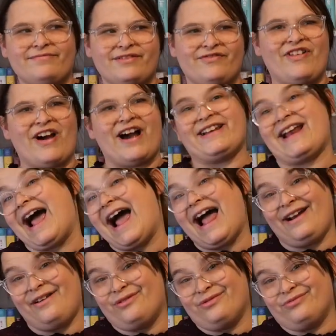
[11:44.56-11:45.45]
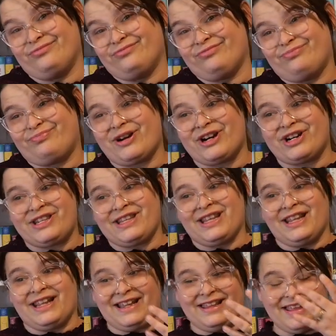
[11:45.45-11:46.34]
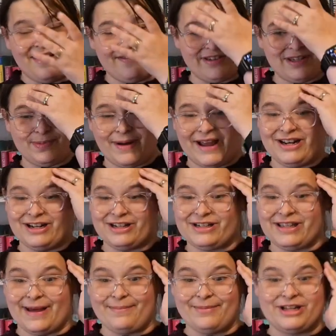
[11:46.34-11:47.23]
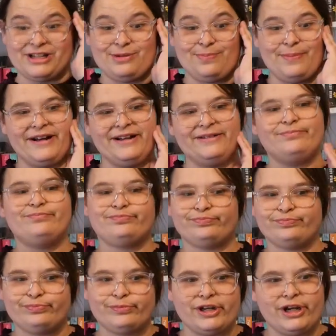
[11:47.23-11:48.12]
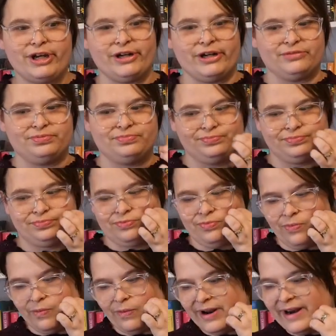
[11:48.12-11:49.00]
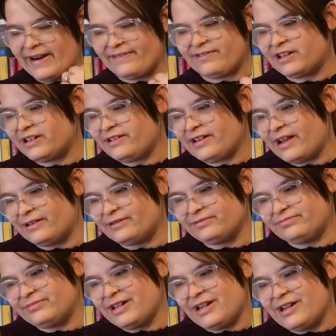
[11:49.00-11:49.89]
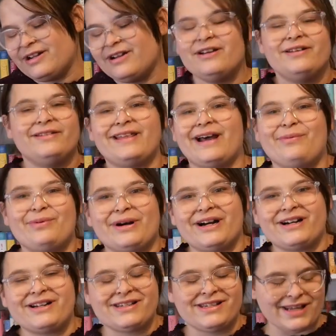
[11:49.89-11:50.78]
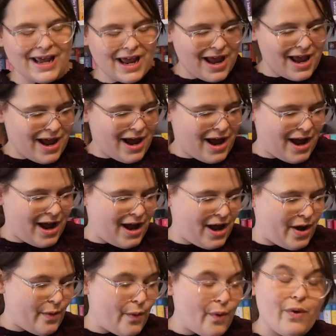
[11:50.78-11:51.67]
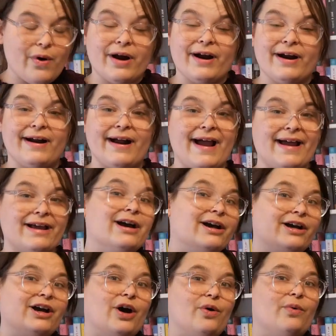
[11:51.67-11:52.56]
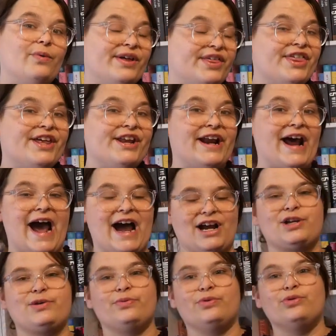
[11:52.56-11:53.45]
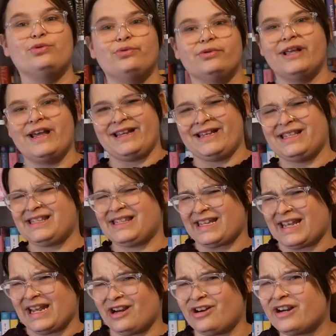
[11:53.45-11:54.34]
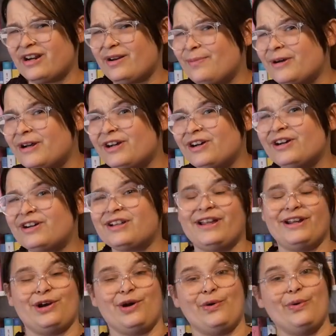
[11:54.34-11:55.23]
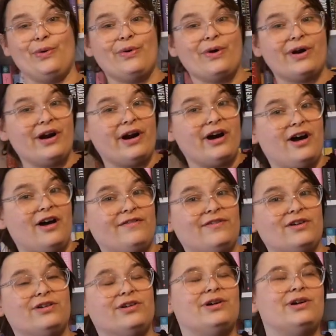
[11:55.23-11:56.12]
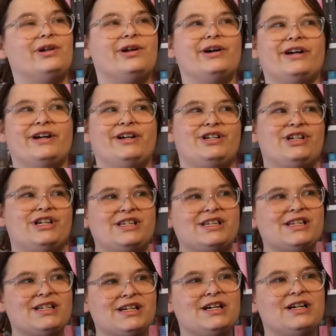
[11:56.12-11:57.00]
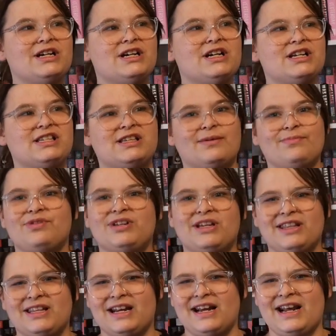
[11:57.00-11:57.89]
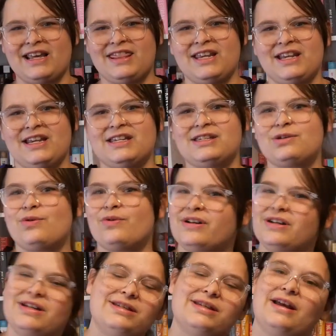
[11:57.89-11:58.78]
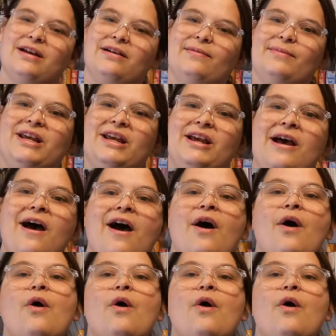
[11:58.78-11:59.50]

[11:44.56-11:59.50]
In fact, I don't personally love spiders that much, but, you know, whatever, that works. Or I could go with an actual, like, scary book, like a horror novel, or just something that I think is going to scare me.